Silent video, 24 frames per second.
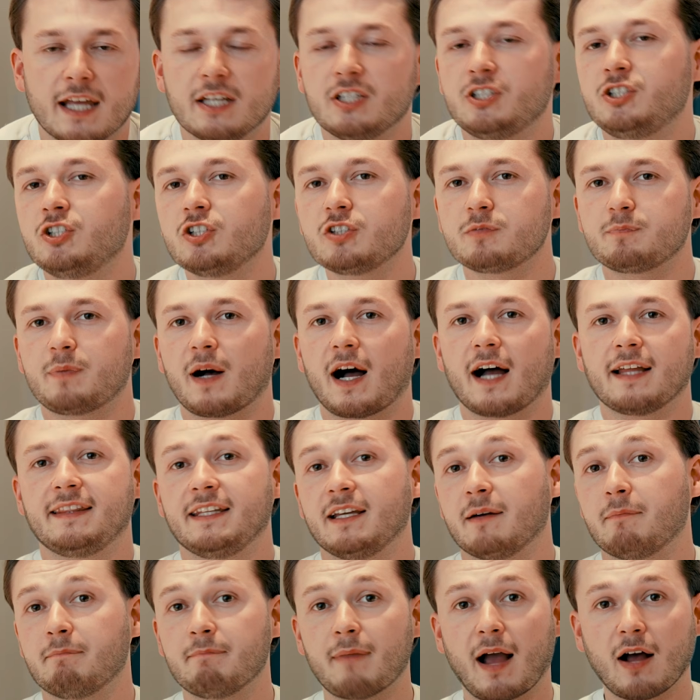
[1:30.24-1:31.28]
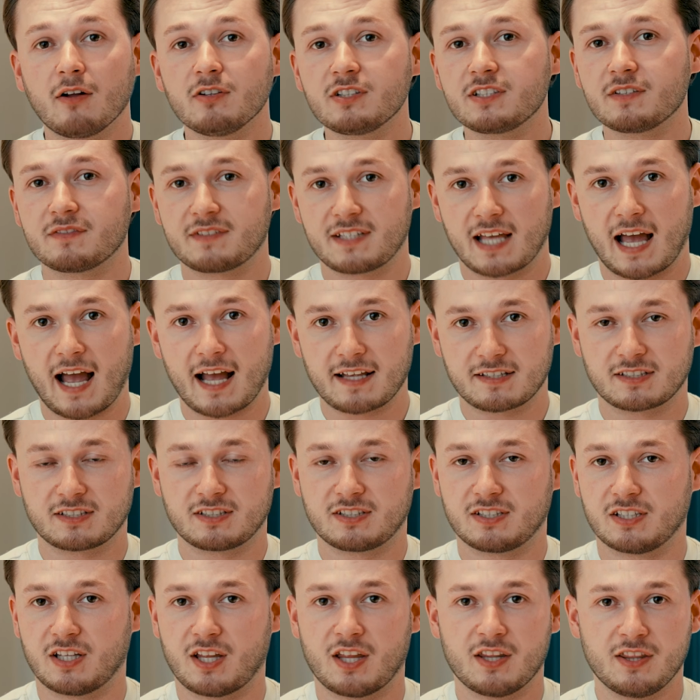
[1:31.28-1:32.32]
is just by the amount of
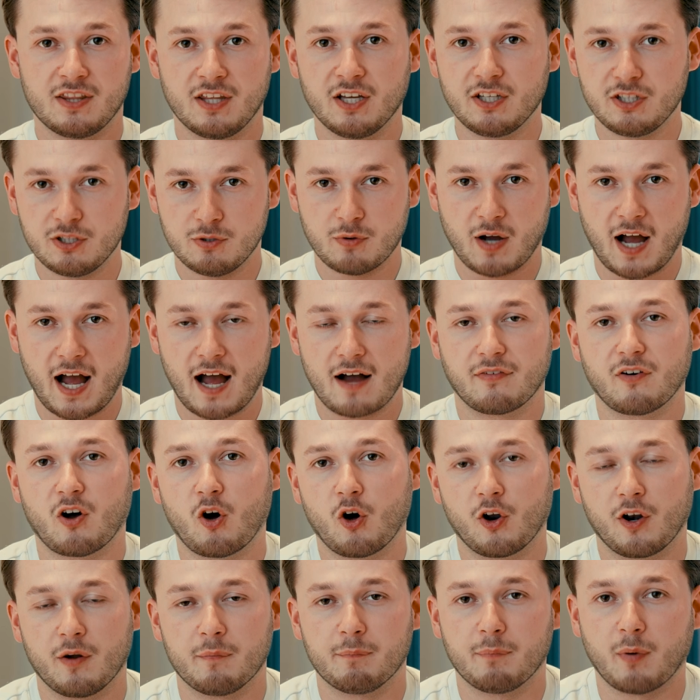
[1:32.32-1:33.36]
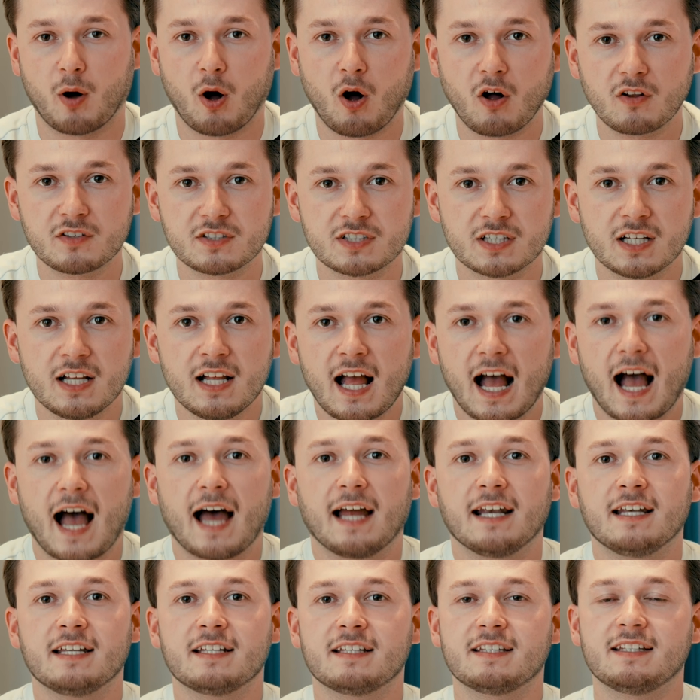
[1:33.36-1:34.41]
tasks that you have on a bot
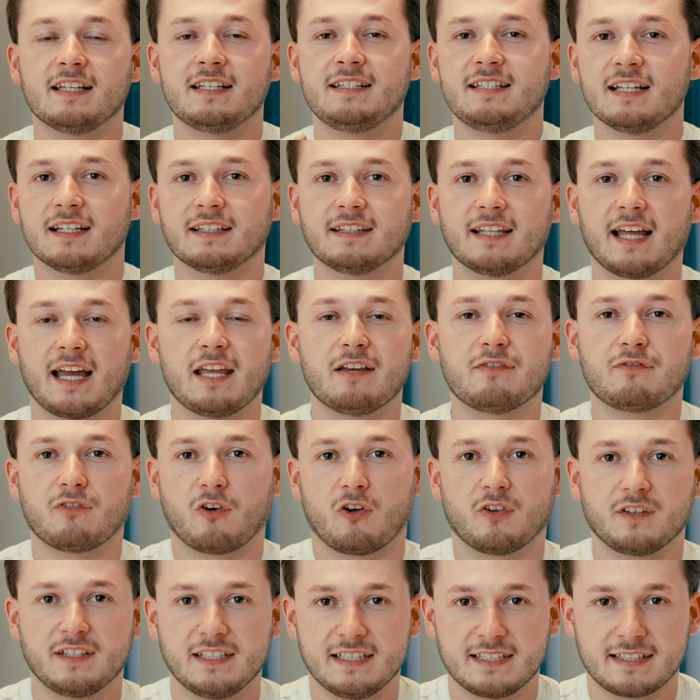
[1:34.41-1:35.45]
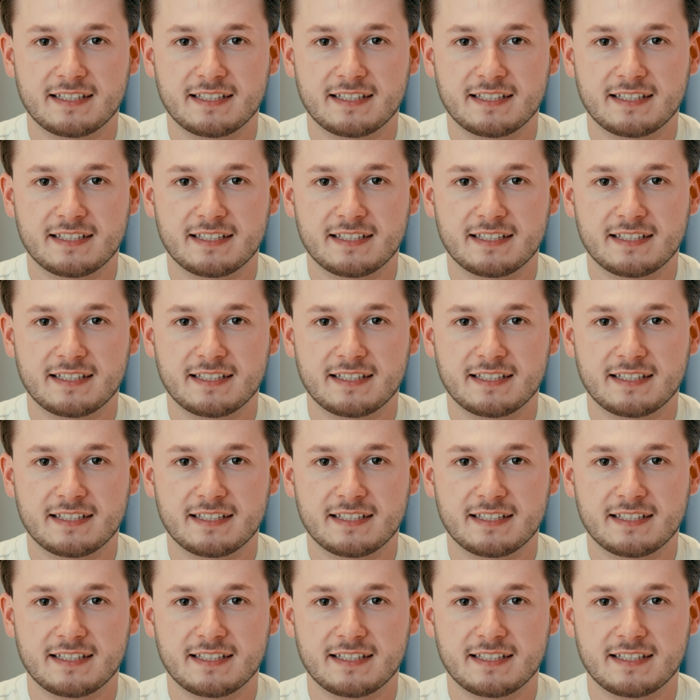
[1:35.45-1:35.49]
and the delay for these